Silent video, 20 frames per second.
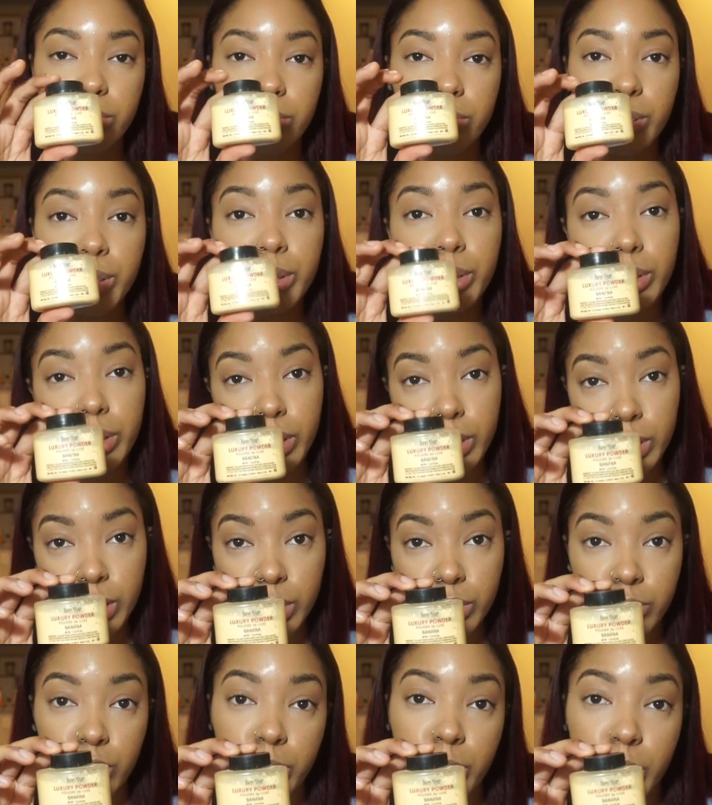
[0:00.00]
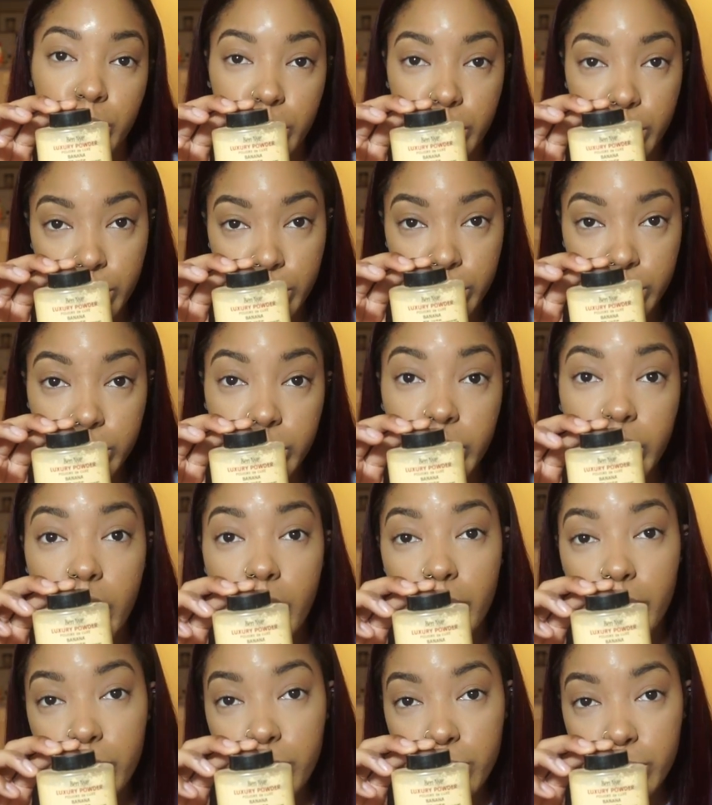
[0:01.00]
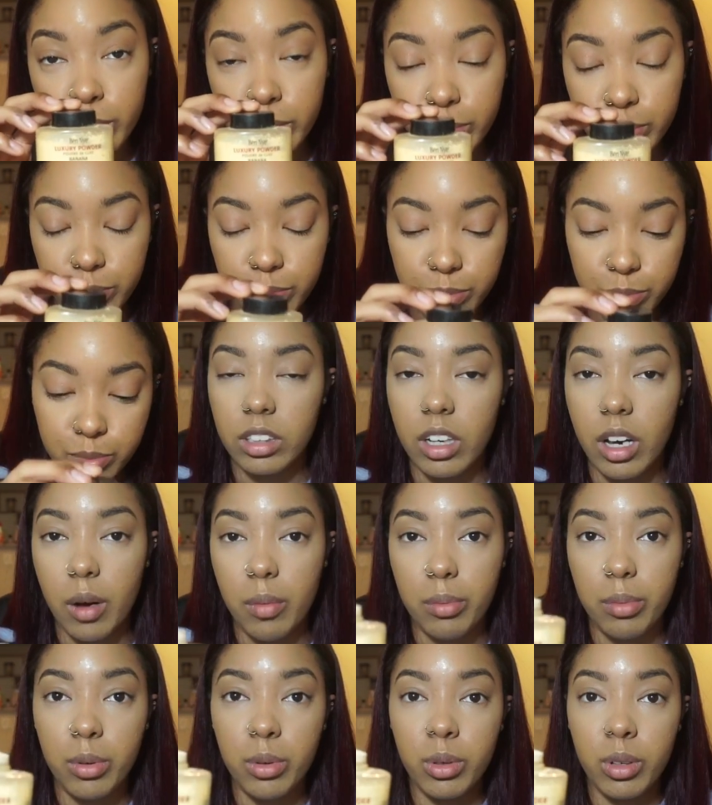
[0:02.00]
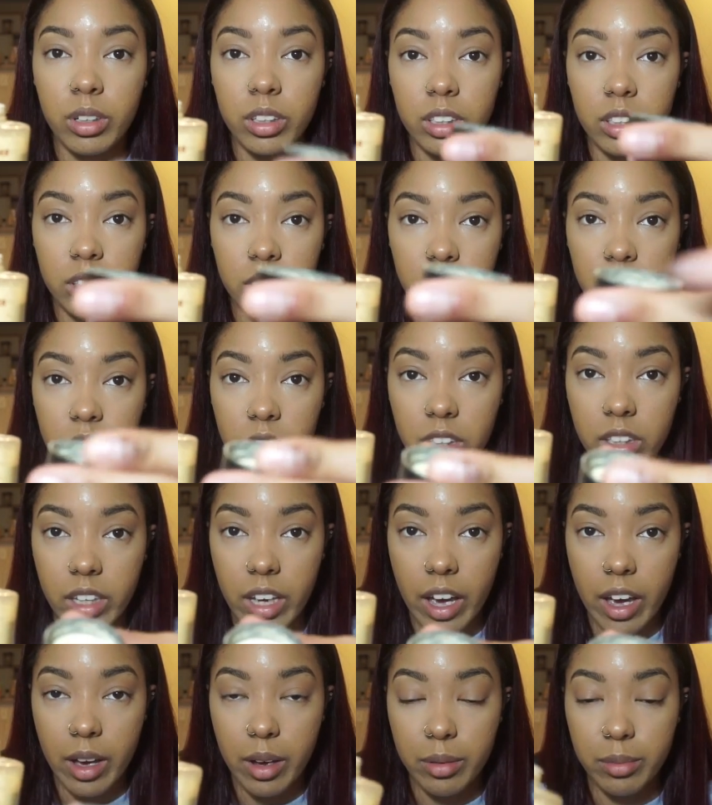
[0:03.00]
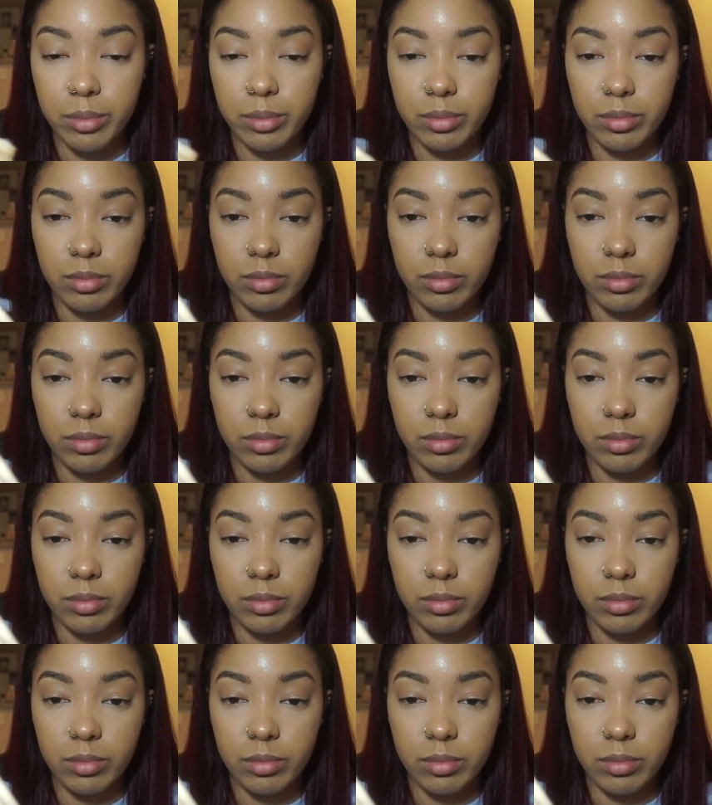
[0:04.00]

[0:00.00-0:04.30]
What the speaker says: I'm sure this looks familiar to everyone. I pour it into the cap.